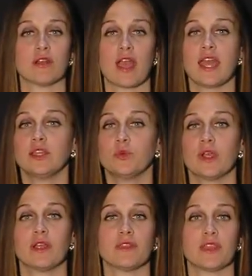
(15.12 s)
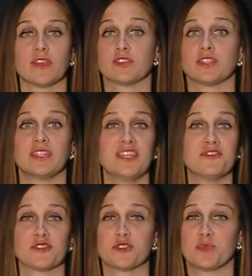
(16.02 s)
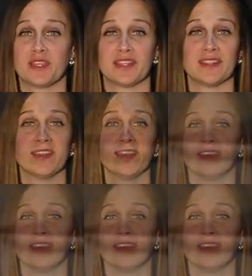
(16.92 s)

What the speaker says: are anywhere that there's a need for speed.